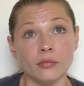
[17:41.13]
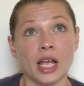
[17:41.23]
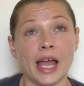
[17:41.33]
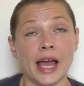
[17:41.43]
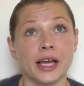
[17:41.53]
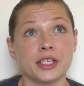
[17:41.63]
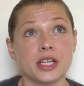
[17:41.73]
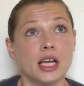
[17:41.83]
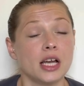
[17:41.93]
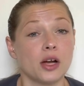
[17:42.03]
and
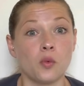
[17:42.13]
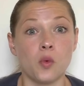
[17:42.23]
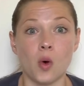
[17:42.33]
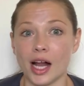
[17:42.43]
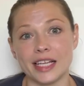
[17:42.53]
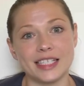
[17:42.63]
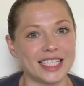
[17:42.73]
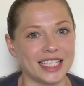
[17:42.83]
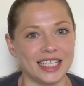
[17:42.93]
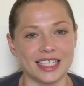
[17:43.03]
wanted
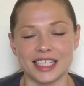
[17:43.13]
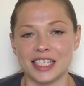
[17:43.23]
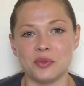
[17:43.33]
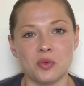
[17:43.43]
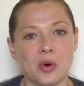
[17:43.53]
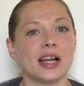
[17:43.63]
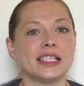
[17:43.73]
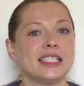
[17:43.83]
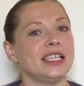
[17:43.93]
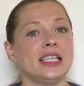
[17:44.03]
to eat. He
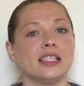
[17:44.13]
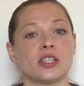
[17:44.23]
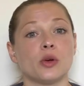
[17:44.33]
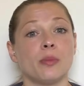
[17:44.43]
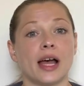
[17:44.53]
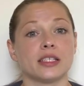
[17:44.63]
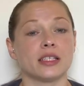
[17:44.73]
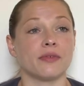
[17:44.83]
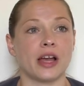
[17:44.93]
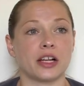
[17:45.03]
wanted to eat so bad, to
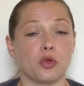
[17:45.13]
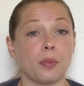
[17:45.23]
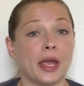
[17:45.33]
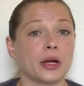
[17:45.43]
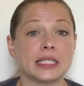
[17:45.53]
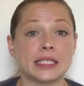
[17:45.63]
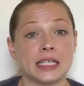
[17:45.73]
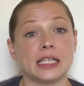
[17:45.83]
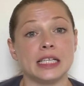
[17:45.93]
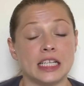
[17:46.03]
the fact where parents
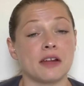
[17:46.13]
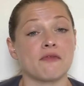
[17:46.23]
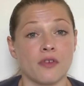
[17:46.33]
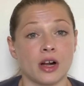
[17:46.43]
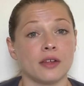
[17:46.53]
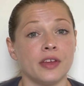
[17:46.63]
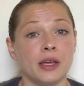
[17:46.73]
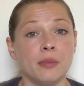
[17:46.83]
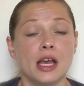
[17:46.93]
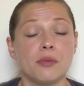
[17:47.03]
didn't eat in front of
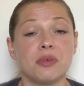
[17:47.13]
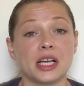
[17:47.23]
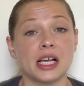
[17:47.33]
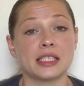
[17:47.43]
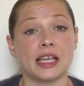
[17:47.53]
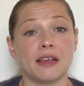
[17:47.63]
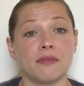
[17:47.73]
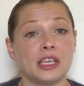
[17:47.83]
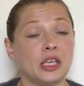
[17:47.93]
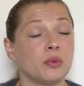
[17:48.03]
him because
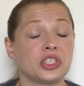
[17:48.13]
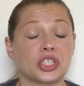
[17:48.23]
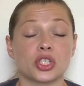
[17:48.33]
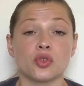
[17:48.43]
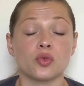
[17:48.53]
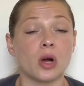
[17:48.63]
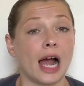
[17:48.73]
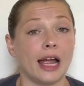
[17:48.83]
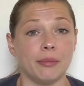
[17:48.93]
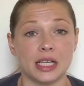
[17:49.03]
he would just
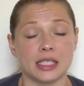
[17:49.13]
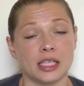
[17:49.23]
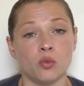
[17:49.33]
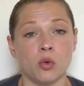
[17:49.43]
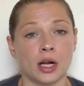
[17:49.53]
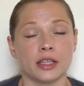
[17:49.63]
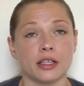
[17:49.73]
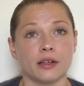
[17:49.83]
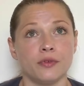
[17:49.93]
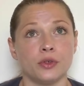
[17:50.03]
cry because he wanted
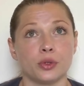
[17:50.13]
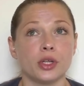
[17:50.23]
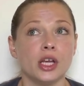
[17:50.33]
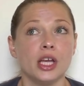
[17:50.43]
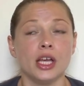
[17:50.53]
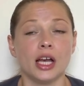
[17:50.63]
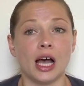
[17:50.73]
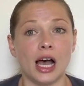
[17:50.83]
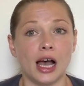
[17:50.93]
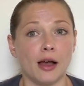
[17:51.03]
their food.
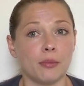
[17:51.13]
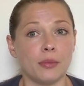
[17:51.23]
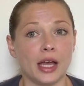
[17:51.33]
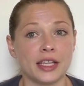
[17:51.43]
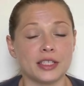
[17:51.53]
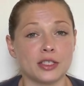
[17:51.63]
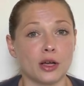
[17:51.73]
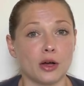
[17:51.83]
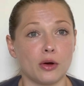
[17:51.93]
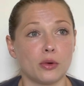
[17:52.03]
And
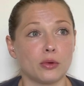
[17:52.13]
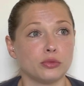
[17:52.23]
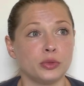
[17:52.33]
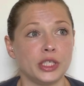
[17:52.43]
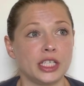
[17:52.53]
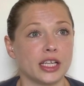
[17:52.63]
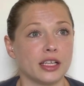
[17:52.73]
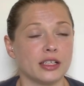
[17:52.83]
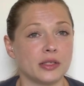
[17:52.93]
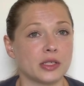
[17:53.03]
so
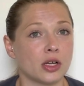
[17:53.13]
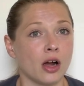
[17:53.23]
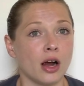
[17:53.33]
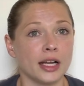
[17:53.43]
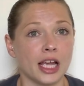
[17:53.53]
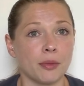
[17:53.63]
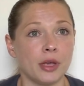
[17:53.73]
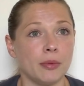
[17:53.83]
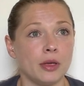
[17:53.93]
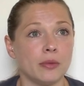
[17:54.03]
he's a cardiac
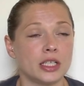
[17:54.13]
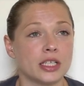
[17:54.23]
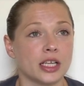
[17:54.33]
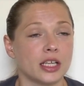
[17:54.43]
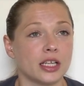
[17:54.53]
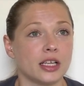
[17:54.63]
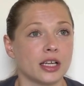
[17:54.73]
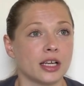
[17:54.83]
baby. We did